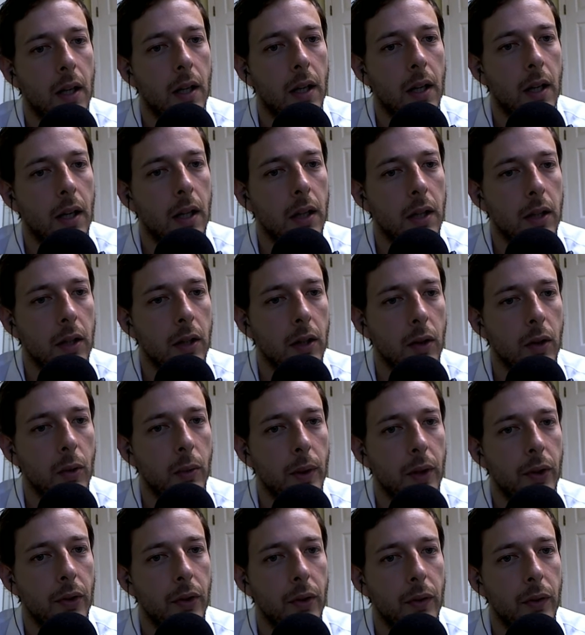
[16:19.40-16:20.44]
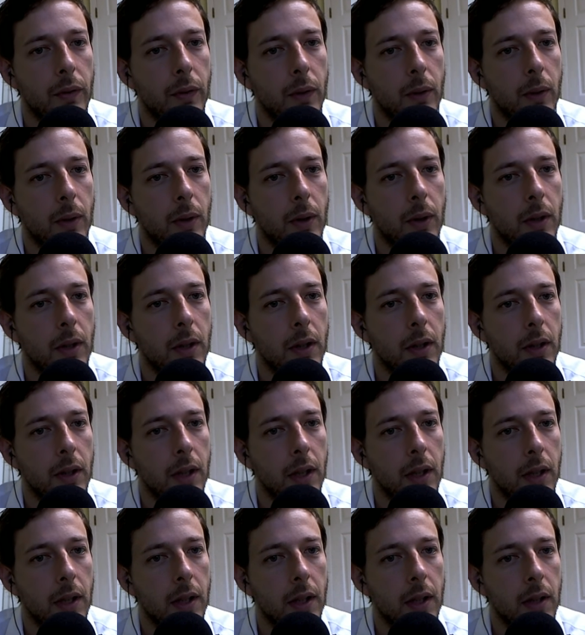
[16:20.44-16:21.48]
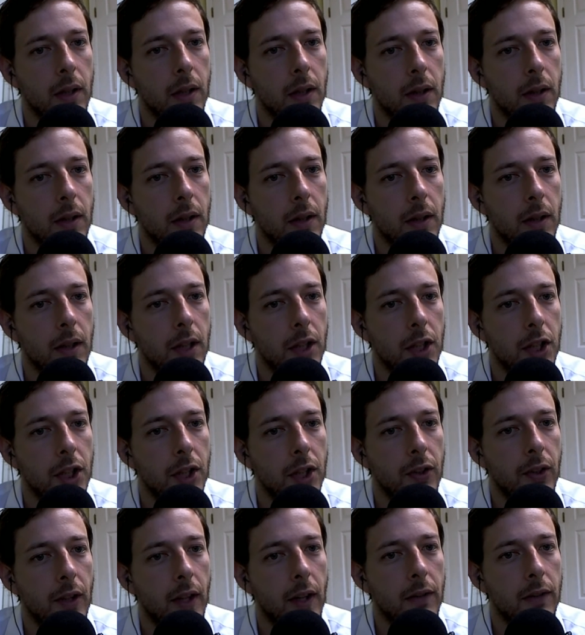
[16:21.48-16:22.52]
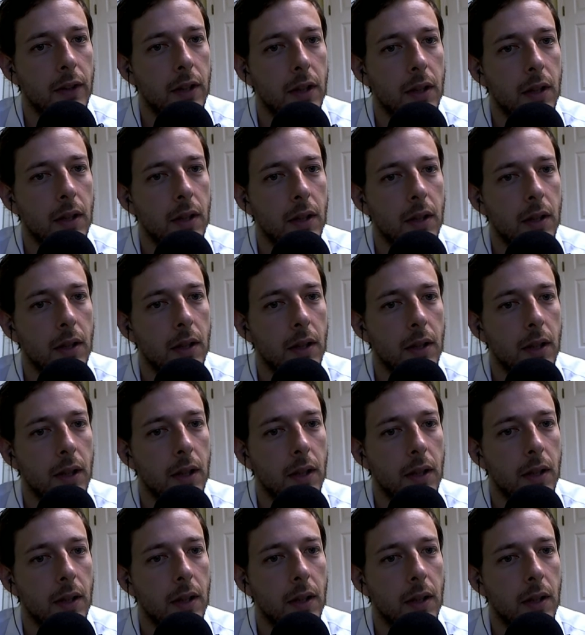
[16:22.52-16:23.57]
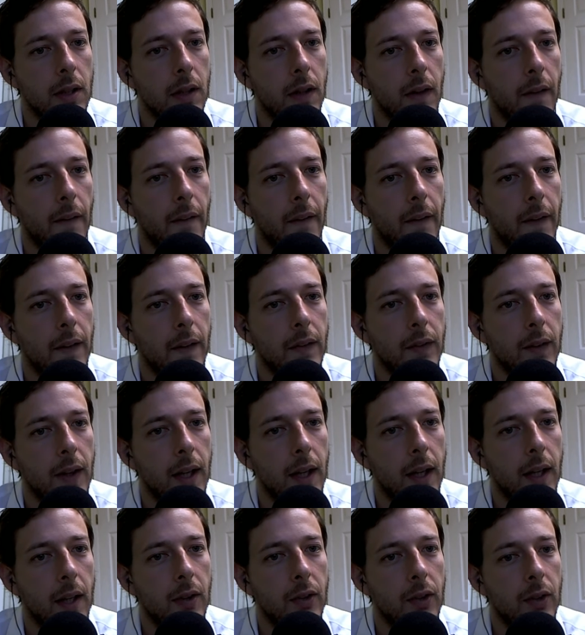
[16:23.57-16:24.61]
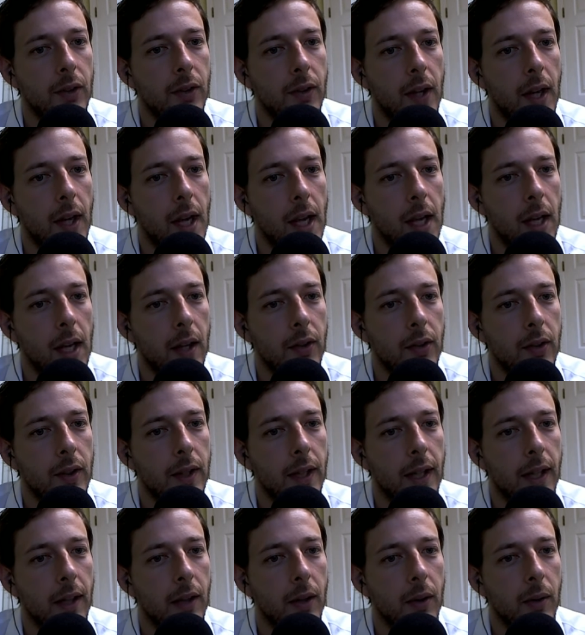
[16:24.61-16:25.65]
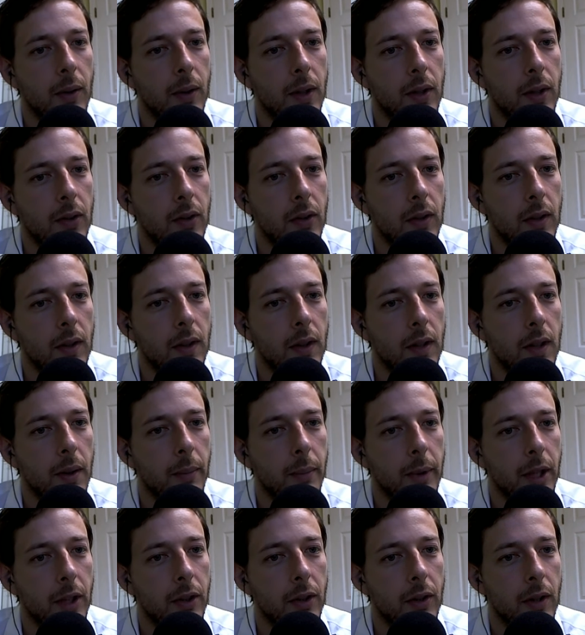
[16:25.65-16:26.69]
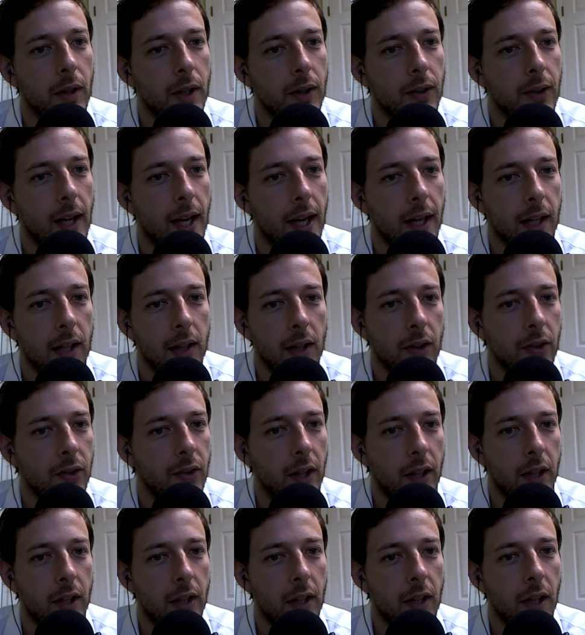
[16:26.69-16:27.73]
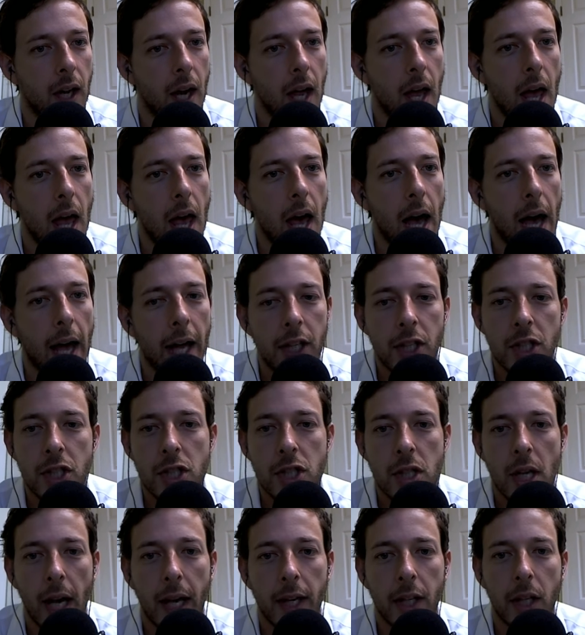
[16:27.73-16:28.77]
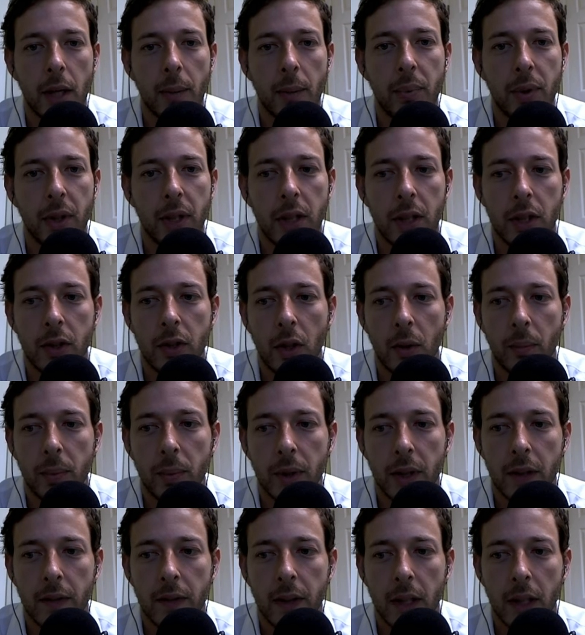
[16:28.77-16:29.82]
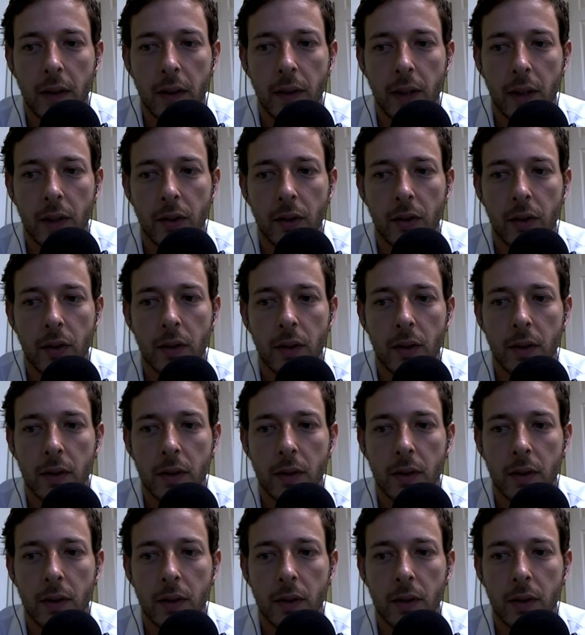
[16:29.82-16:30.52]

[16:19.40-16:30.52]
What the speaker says: You can go queen c4 and then king g7 and then takes and takes. And now he's coming under attack in the center. I completely don't believe any of this.